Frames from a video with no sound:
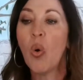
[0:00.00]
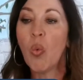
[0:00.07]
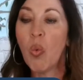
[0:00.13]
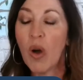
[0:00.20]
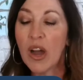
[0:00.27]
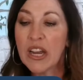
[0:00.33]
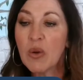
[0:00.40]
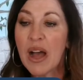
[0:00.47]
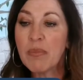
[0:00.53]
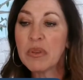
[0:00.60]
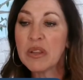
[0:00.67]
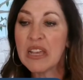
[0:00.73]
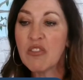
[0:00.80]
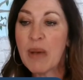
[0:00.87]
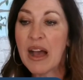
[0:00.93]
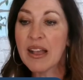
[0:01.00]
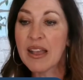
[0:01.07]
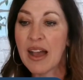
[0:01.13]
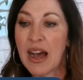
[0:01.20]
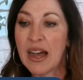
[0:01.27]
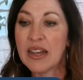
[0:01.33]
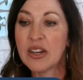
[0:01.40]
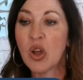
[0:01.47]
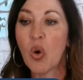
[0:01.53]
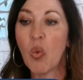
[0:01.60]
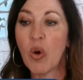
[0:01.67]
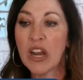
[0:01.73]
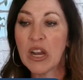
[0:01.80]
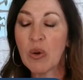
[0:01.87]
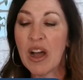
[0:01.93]
What do I believe about God?
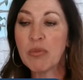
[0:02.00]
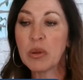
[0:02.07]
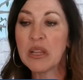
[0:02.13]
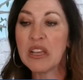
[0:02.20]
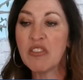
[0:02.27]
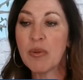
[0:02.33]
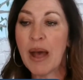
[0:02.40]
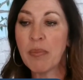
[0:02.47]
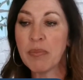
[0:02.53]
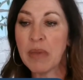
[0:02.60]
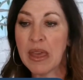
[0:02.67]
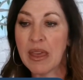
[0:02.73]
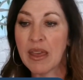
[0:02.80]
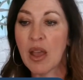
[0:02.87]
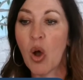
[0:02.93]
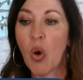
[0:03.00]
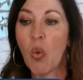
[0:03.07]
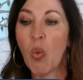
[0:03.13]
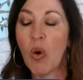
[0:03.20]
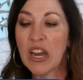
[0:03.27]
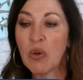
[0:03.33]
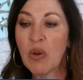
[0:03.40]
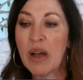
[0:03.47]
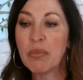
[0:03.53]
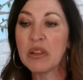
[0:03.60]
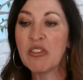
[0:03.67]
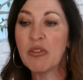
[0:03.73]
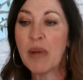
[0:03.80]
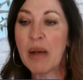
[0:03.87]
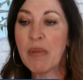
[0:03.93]
What do I believe about me? What do I
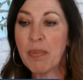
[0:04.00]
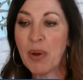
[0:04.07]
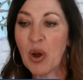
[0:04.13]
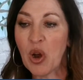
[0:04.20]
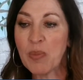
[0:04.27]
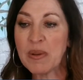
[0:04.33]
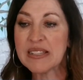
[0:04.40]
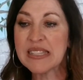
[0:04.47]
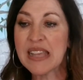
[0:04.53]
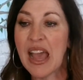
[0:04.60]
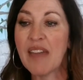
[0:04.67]
believe about my purpose?